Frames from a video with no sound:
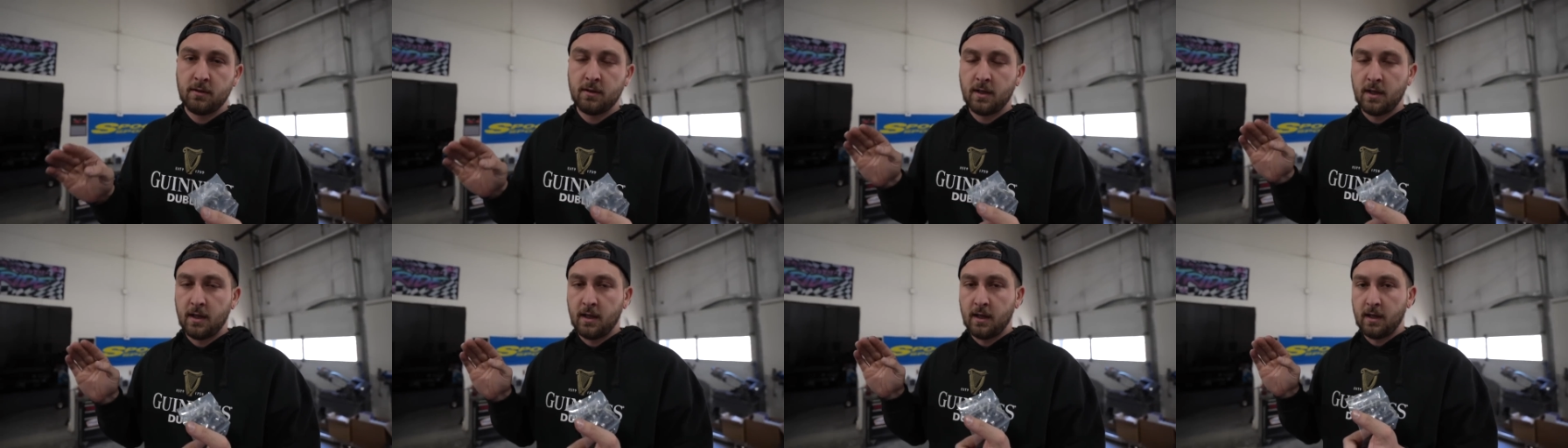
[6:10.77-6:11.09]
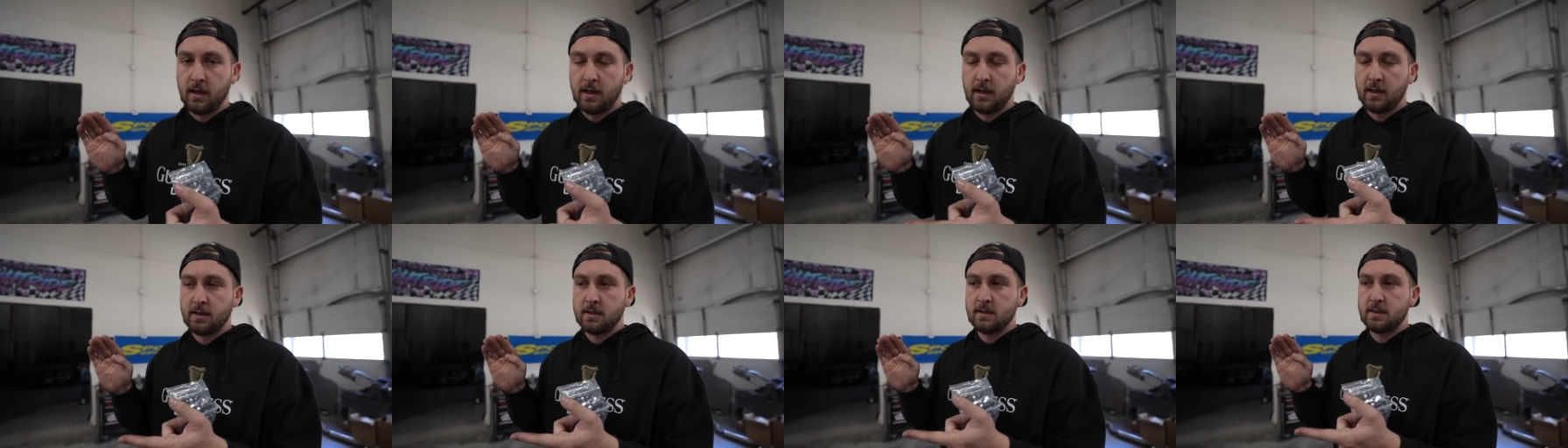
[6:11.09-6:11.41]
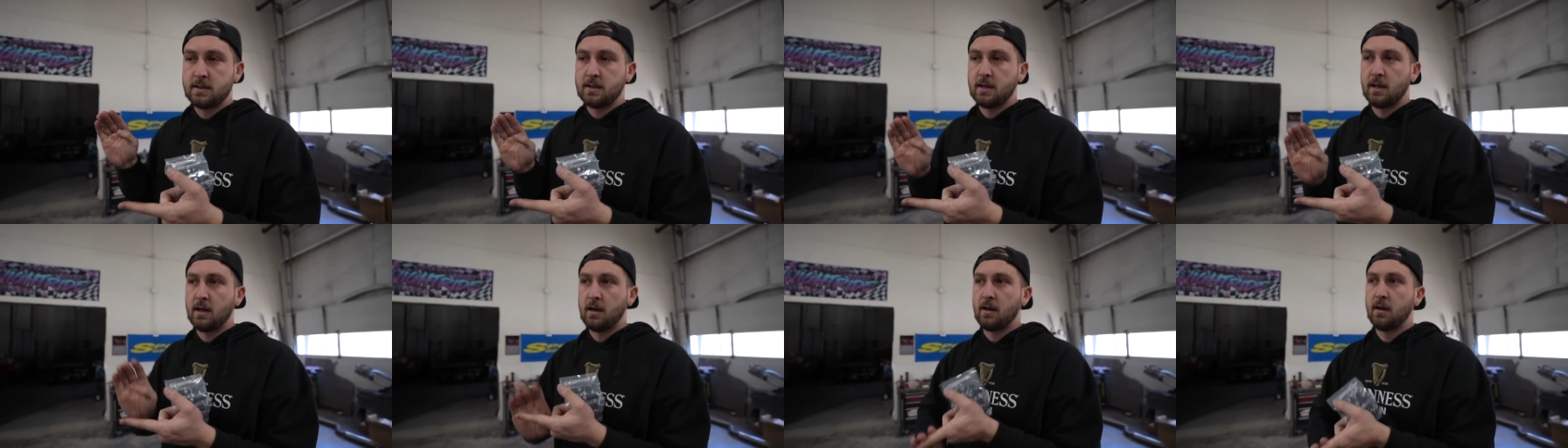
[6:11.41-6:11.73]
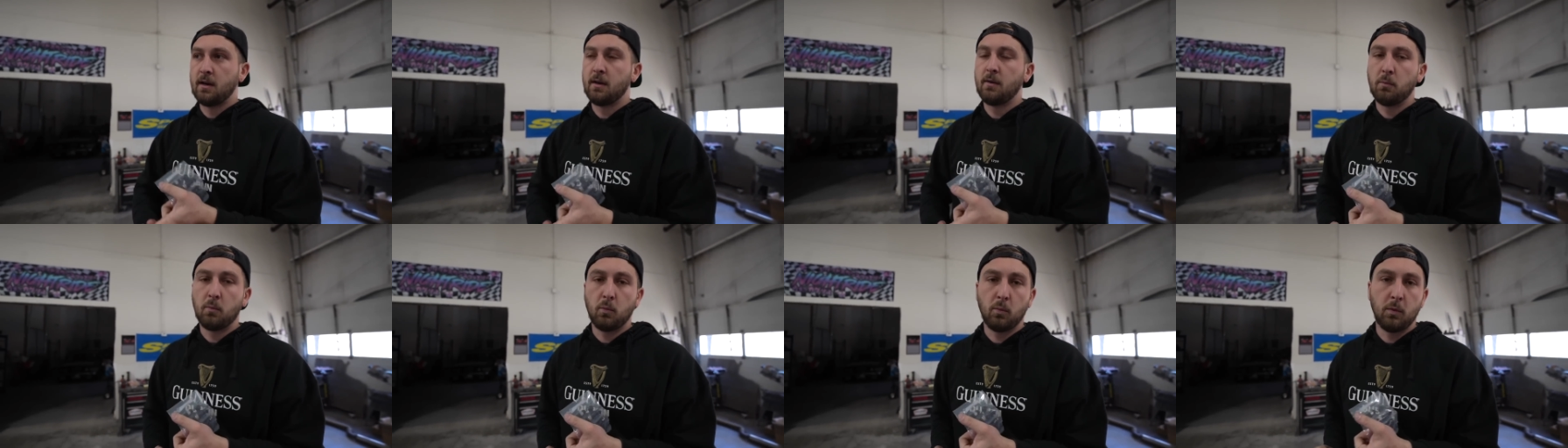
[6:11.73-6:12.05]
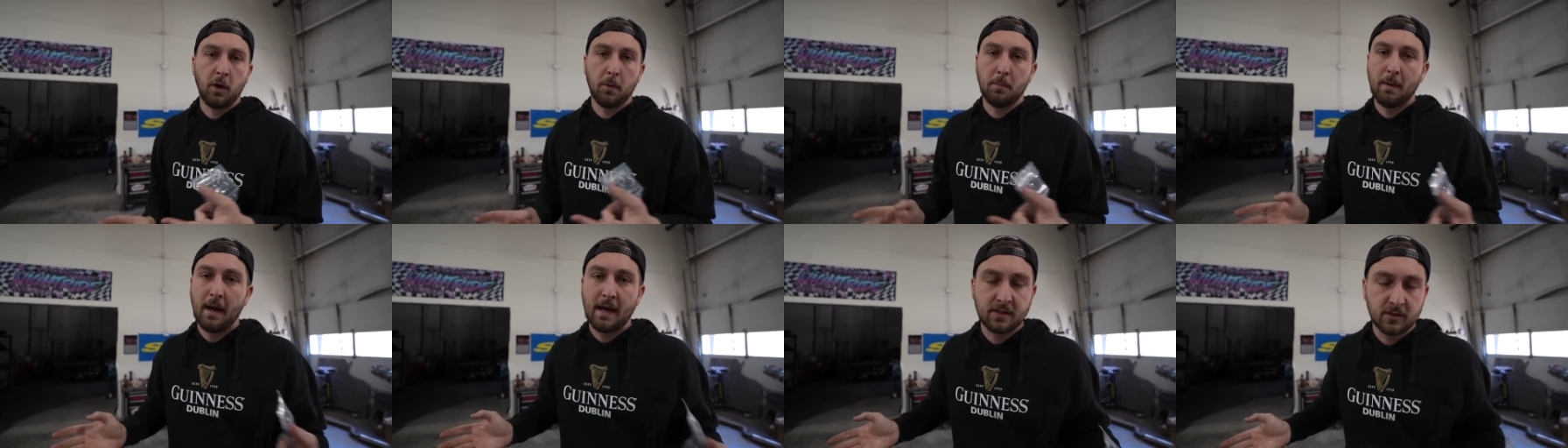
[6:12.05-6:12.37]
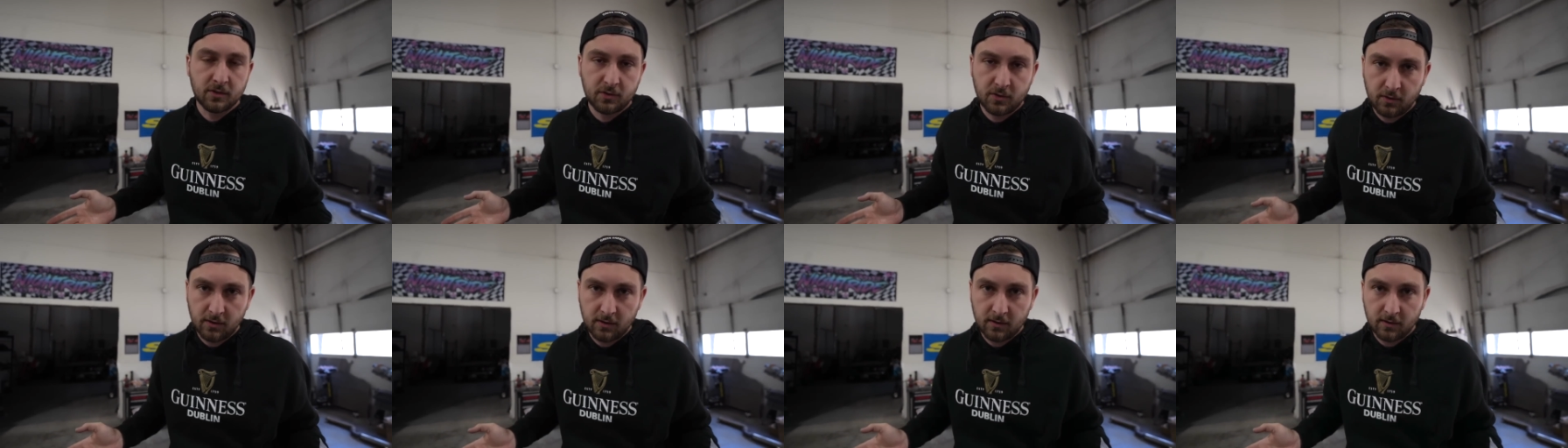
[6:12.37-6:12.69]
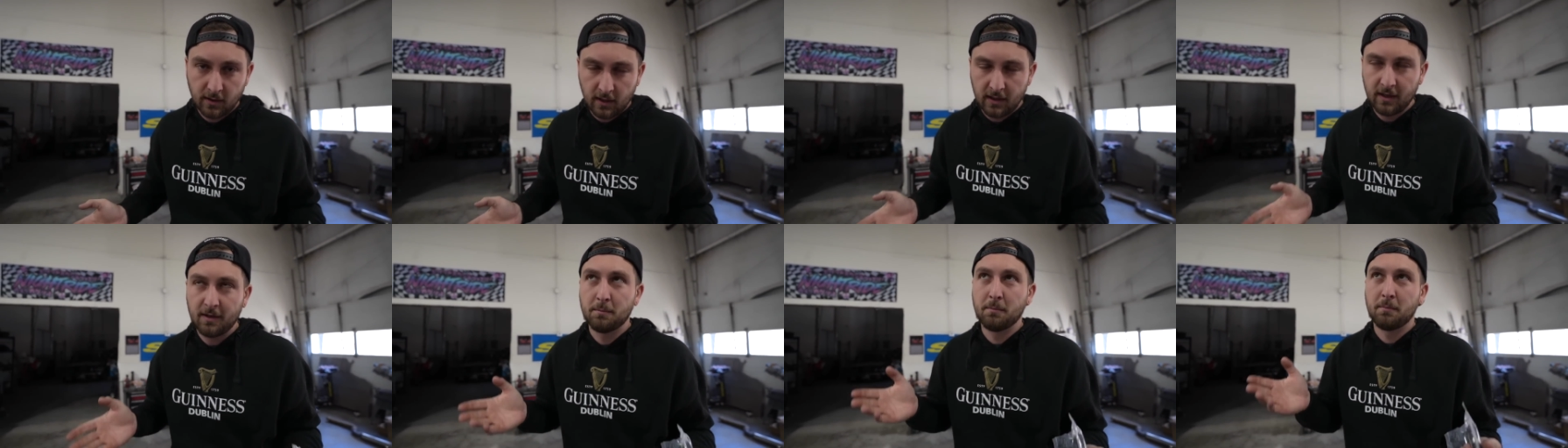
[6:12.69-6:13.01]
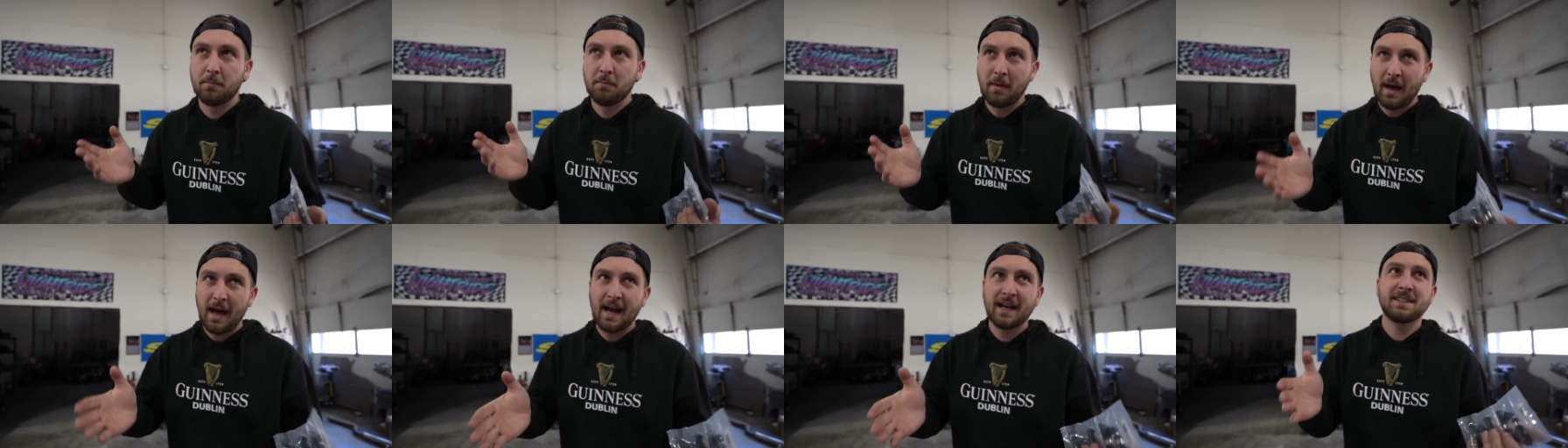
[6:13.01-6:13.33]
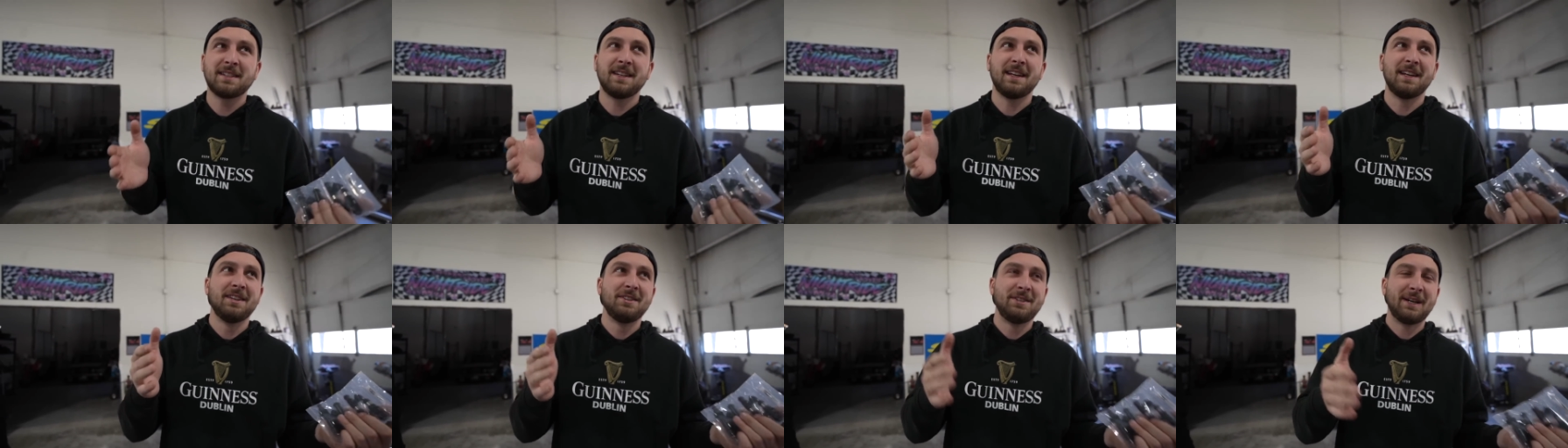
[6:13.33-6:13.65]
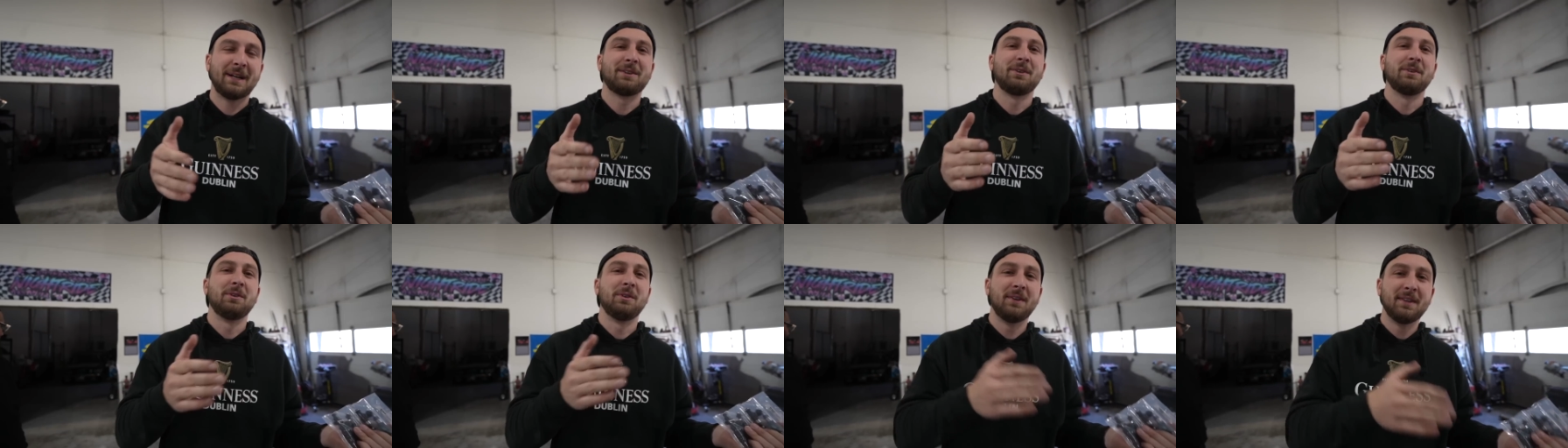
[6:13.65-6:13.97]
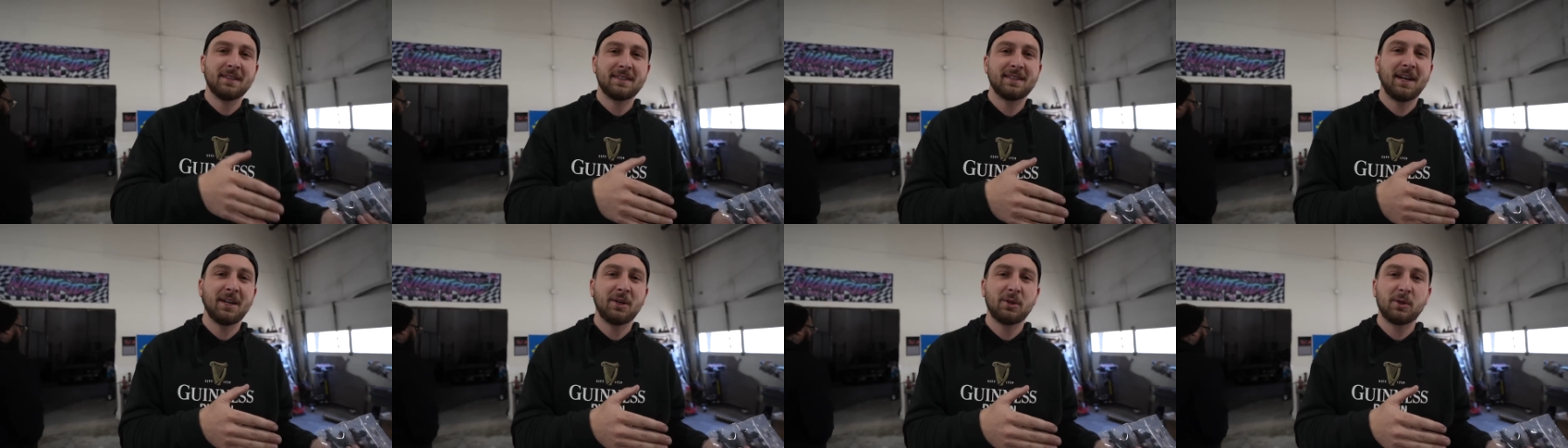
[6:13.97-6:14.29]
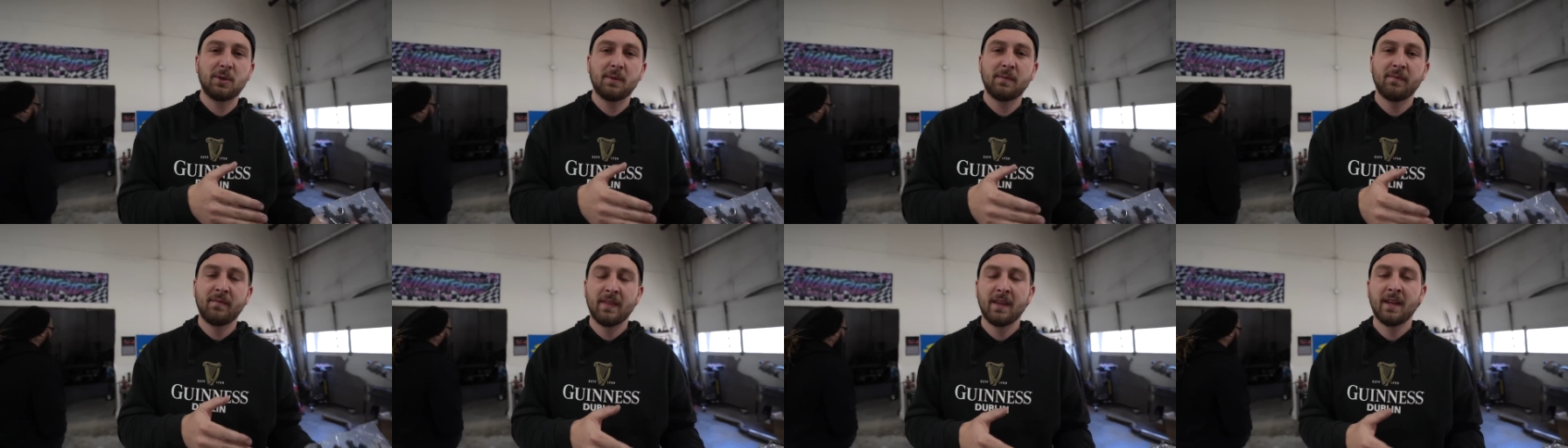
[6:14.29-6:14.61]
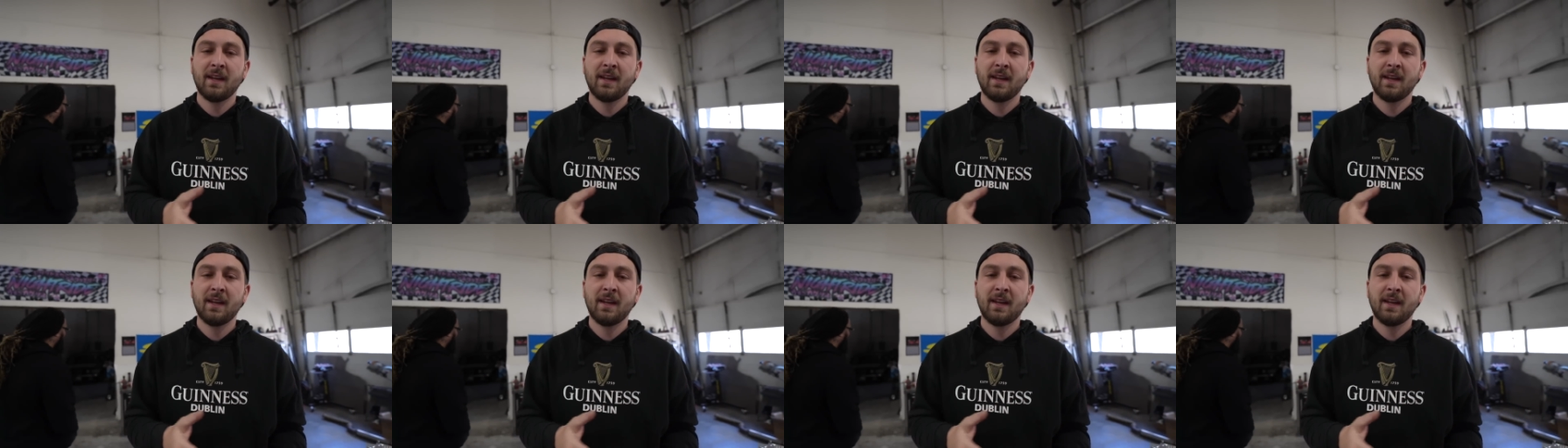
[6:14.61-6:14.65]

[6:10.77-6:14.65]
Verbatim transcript: and uh, your max, duty, uh, max injector duty cycle.